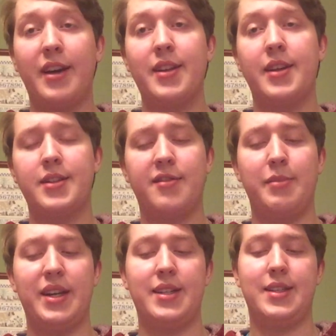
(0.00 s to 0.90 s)
failings of
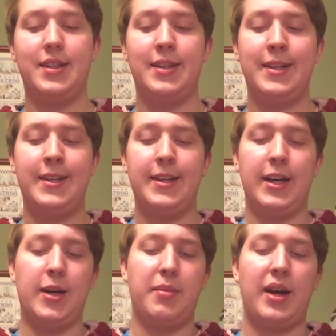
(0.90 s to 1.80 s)
medicine,
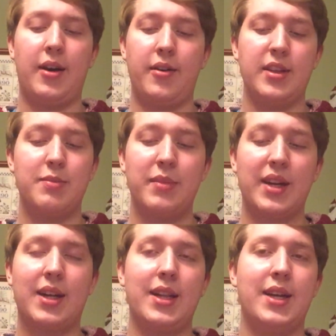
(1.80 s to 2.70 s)
how this
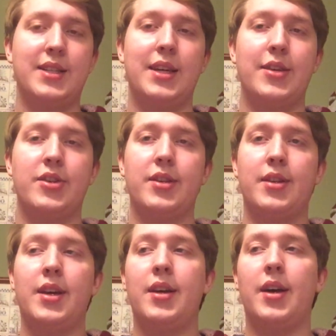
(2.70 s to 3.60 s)

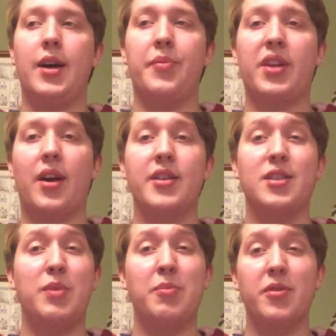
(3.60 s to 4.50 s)
medicalization
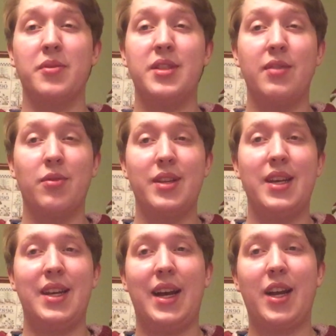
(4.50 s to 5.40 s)
causes people to receive
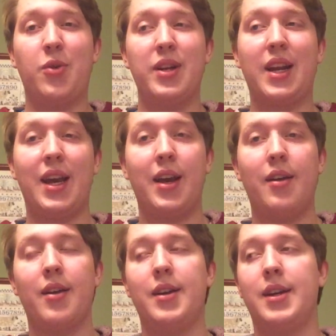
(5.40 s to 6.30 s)
really inadequate care.